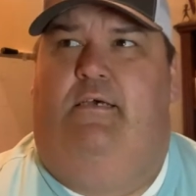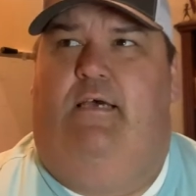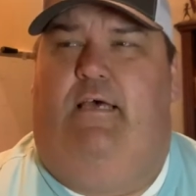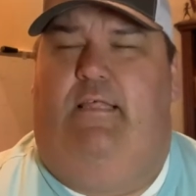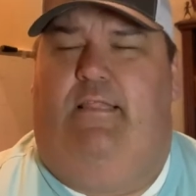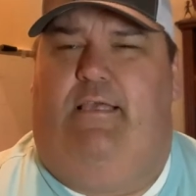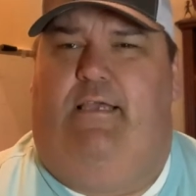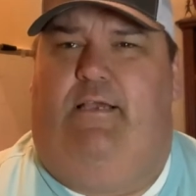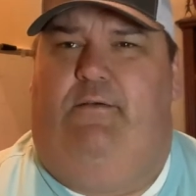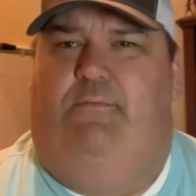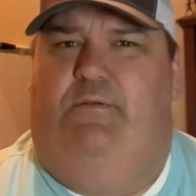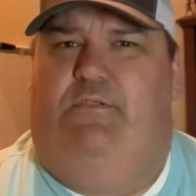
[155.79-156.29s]
I
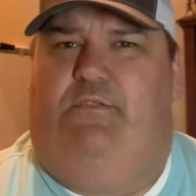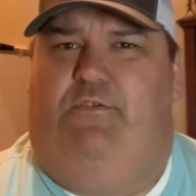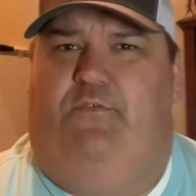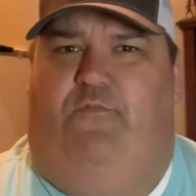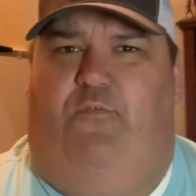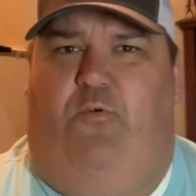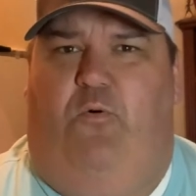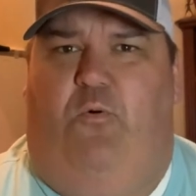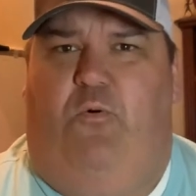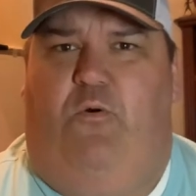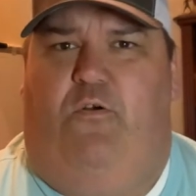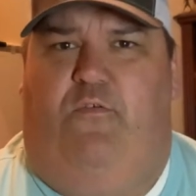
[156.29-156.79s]
think I went to
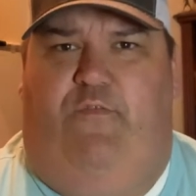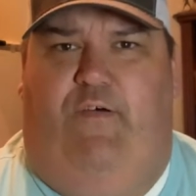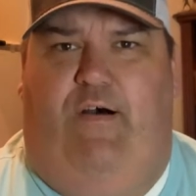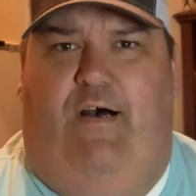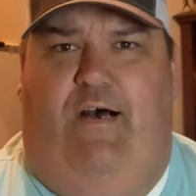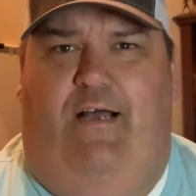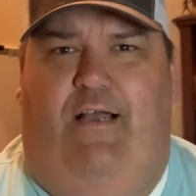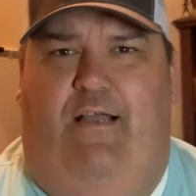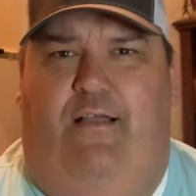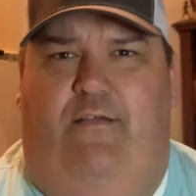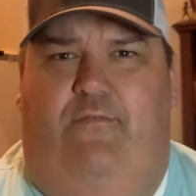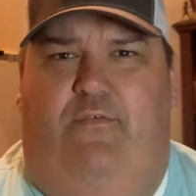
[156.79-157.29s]
four or
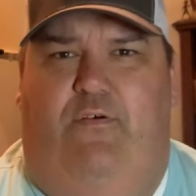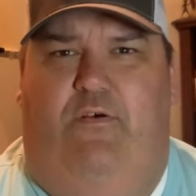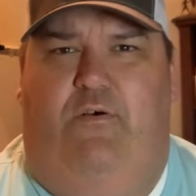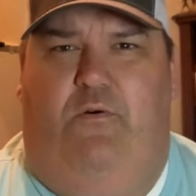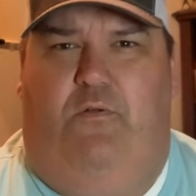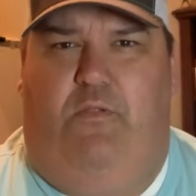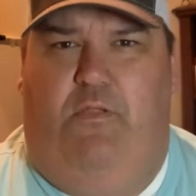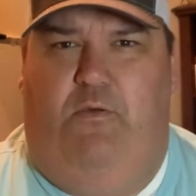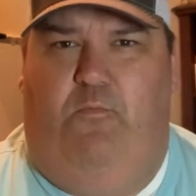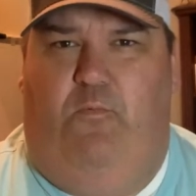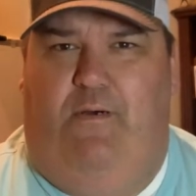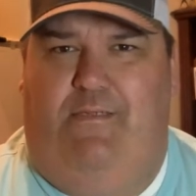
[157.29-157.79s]
five.
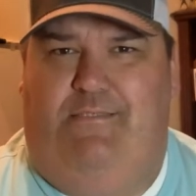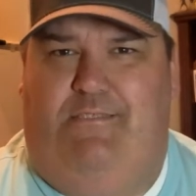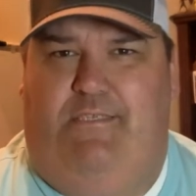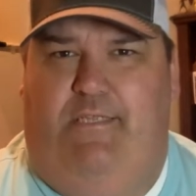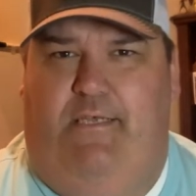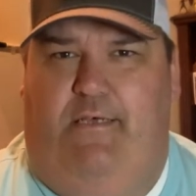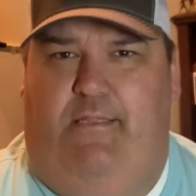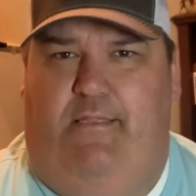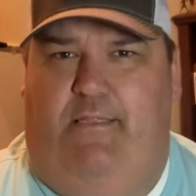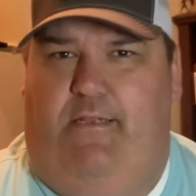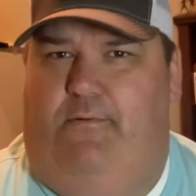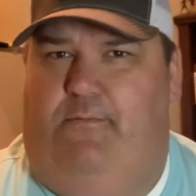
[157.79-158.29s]
Only one
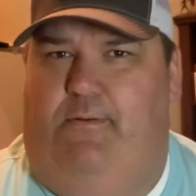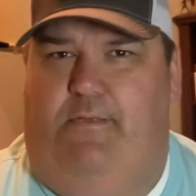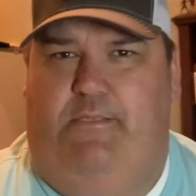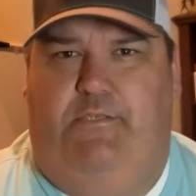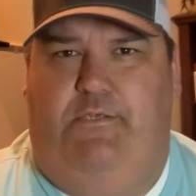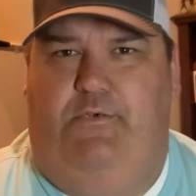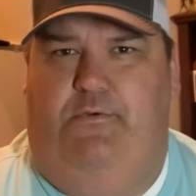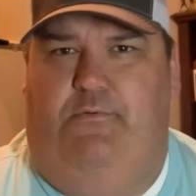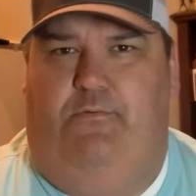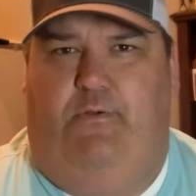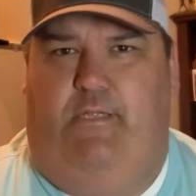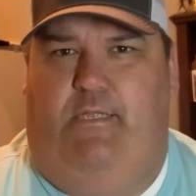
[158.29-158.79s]
sale that I went
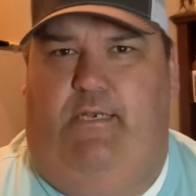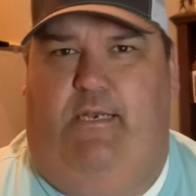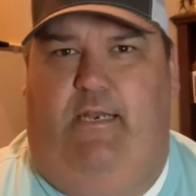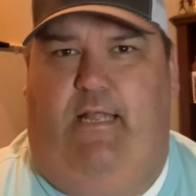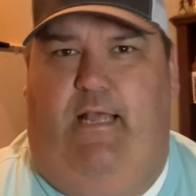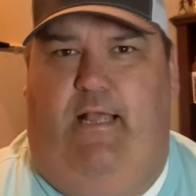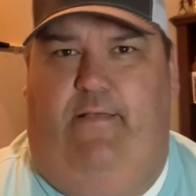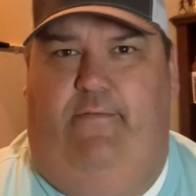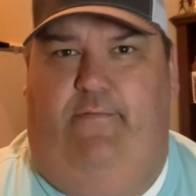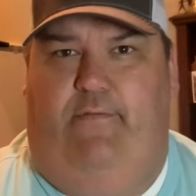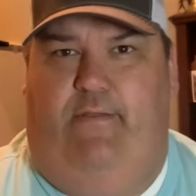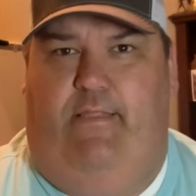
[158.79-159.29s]
to really didn't
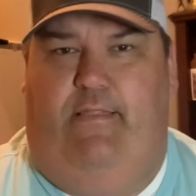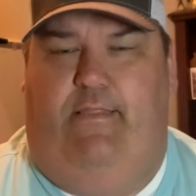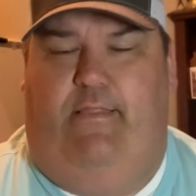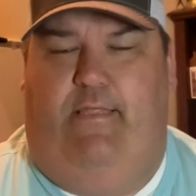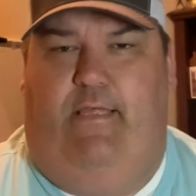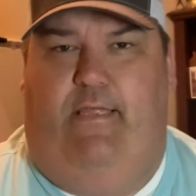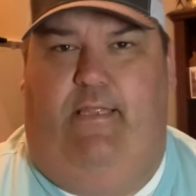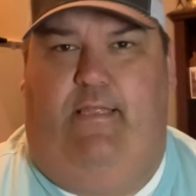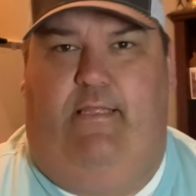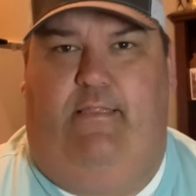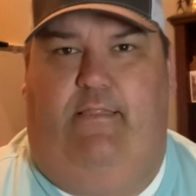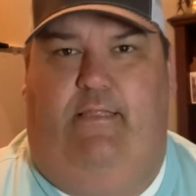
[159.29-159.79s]
have
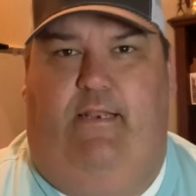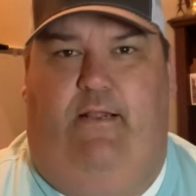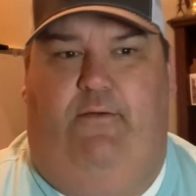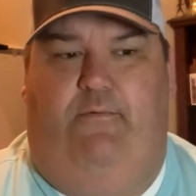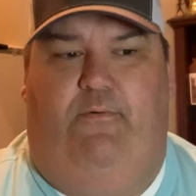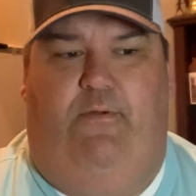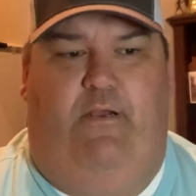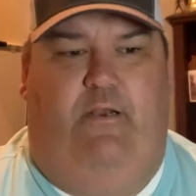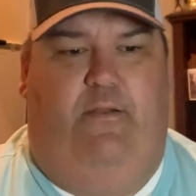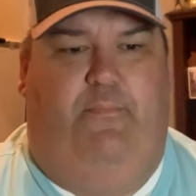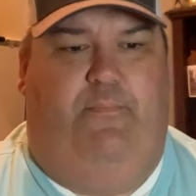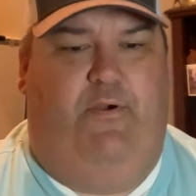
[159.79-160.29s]
anything that I
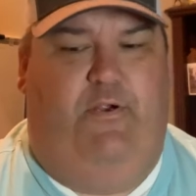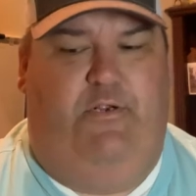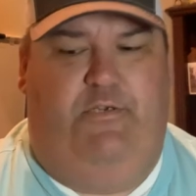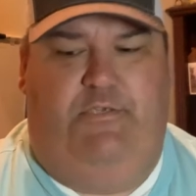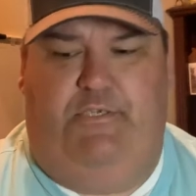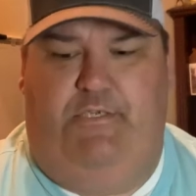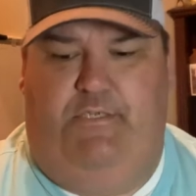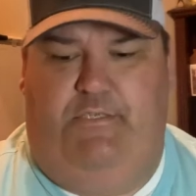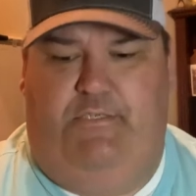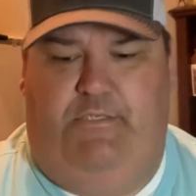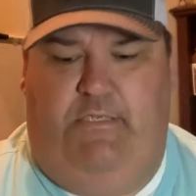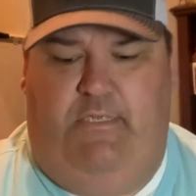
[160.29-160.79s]
wanted to
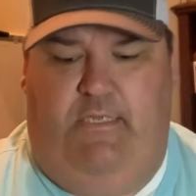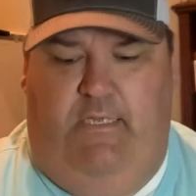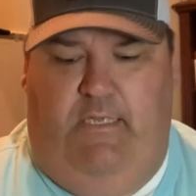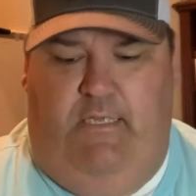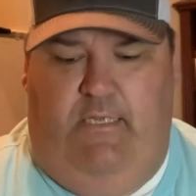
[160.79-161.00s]
purchase,